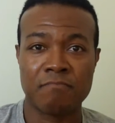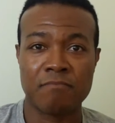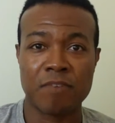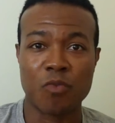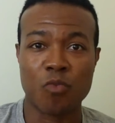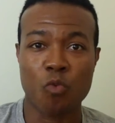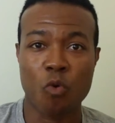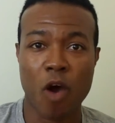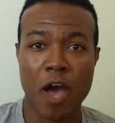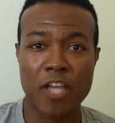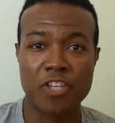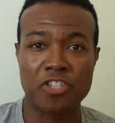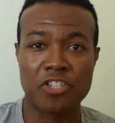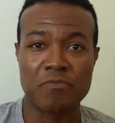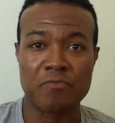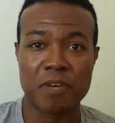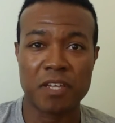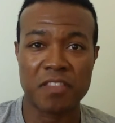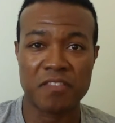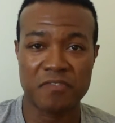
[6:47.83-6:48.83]
But wash
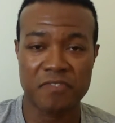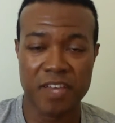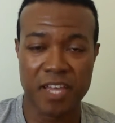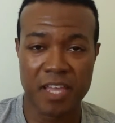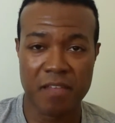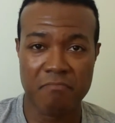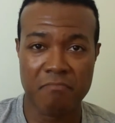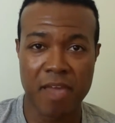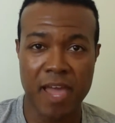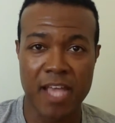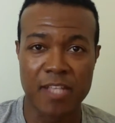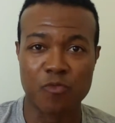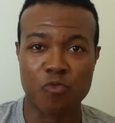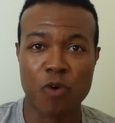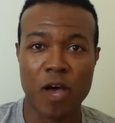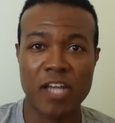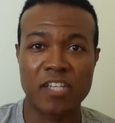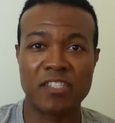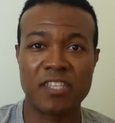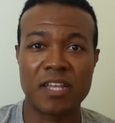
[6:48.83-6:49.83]
your motherfucking mask.
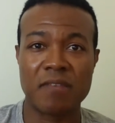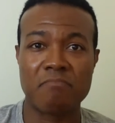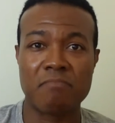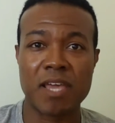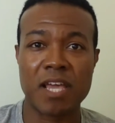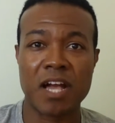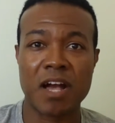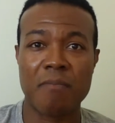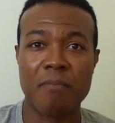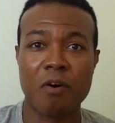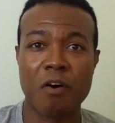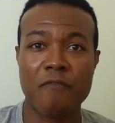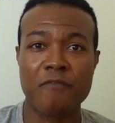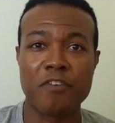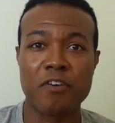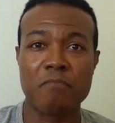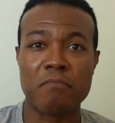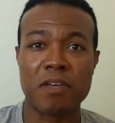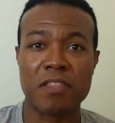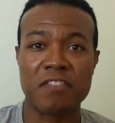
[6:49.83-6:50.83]
Wash that makeup off
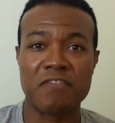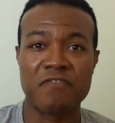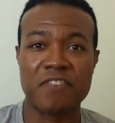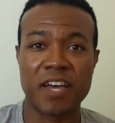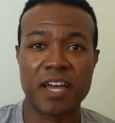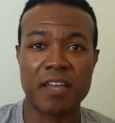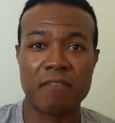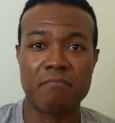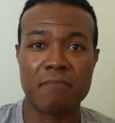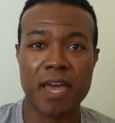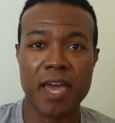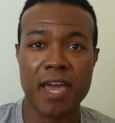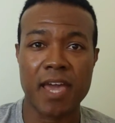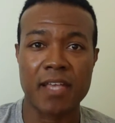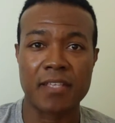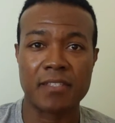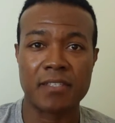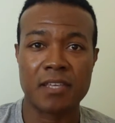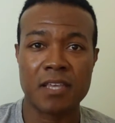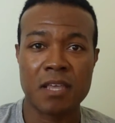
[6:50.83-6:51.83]
your motherfucking
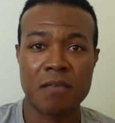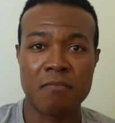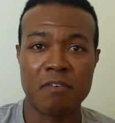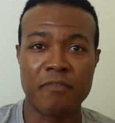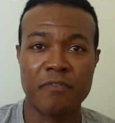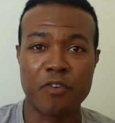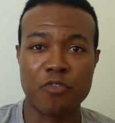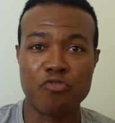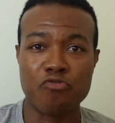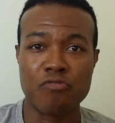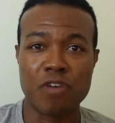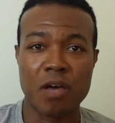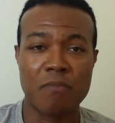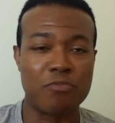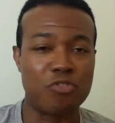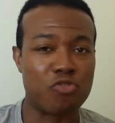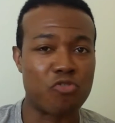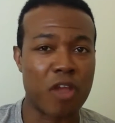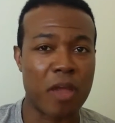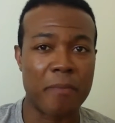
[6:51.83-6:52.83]
mask before you
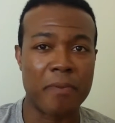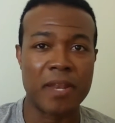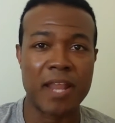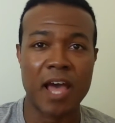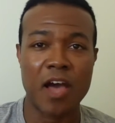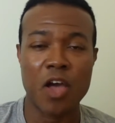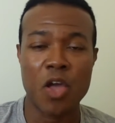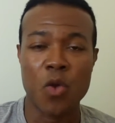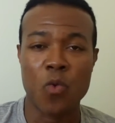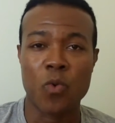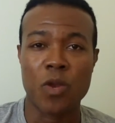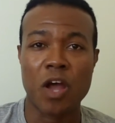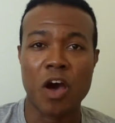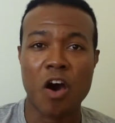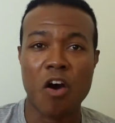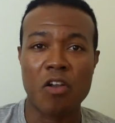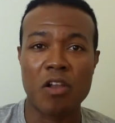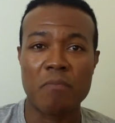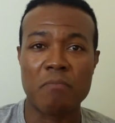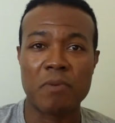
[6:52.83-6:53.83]
come tramping out with
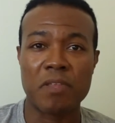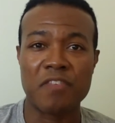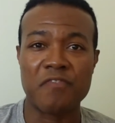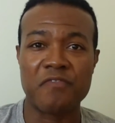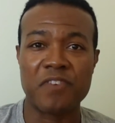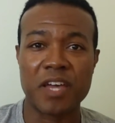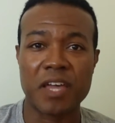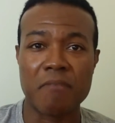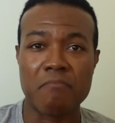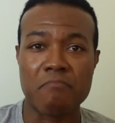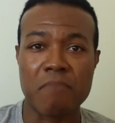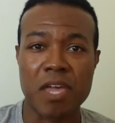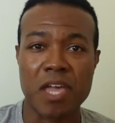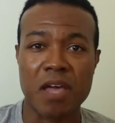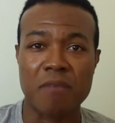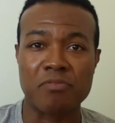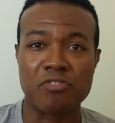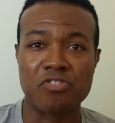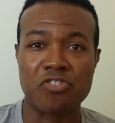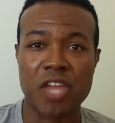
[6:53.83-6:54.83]
all the motherfucking
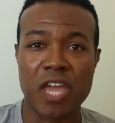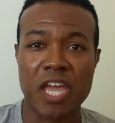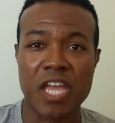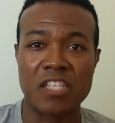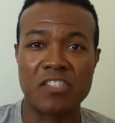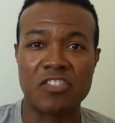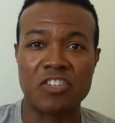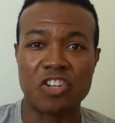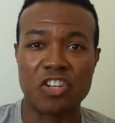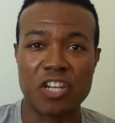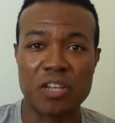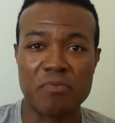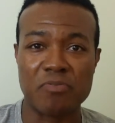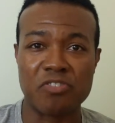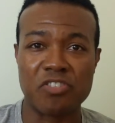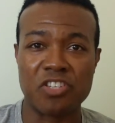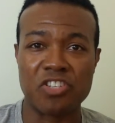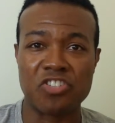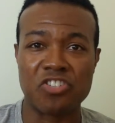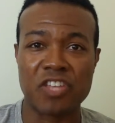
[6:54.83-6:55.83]
makeup stains and
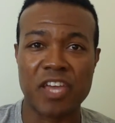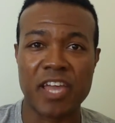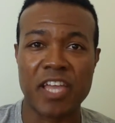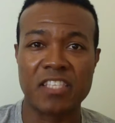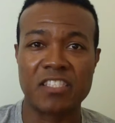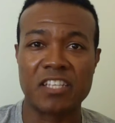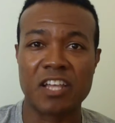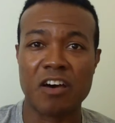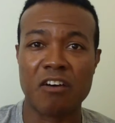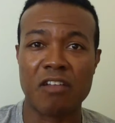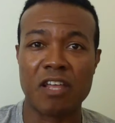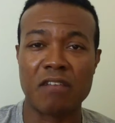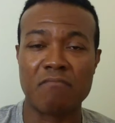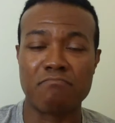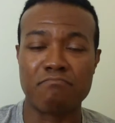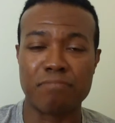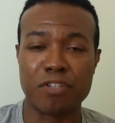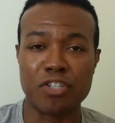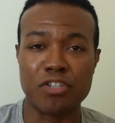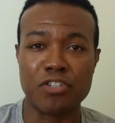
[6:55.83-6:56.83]
lipstick stains and all
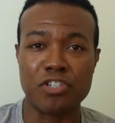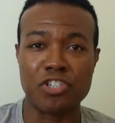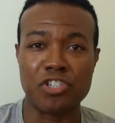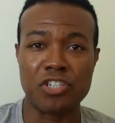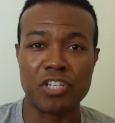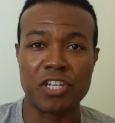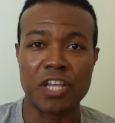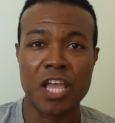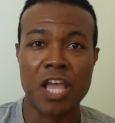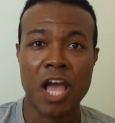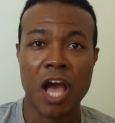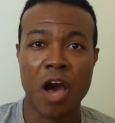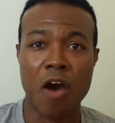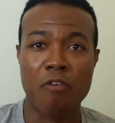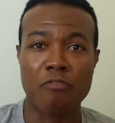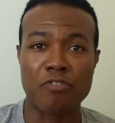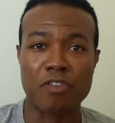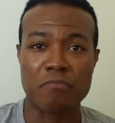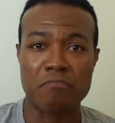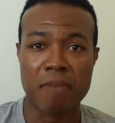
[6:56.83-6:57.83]
that bullshit
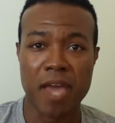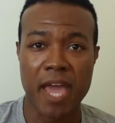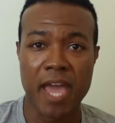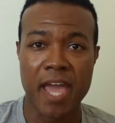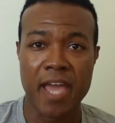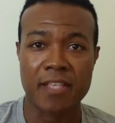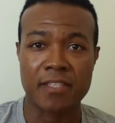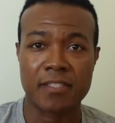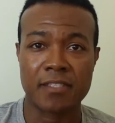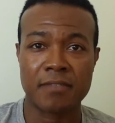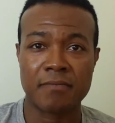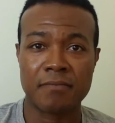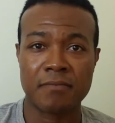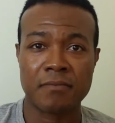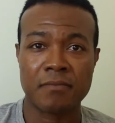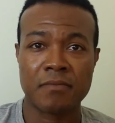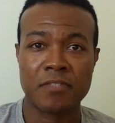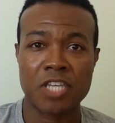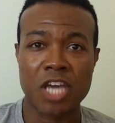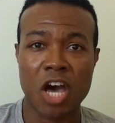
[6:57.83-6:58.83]
on your mask.
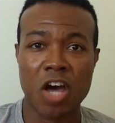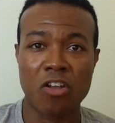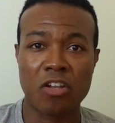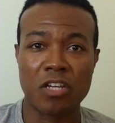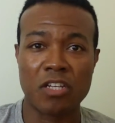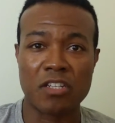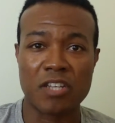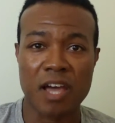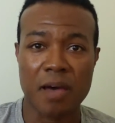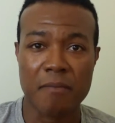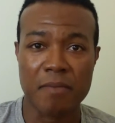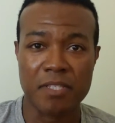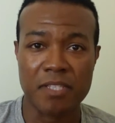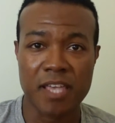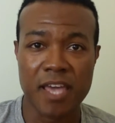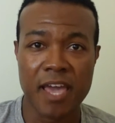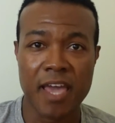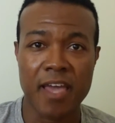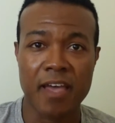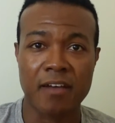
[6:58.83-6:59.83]
Y'all look dumb as
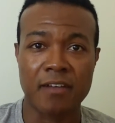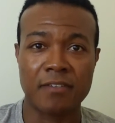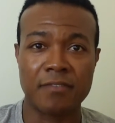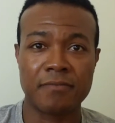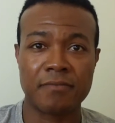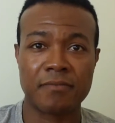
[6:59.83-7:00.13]
hell.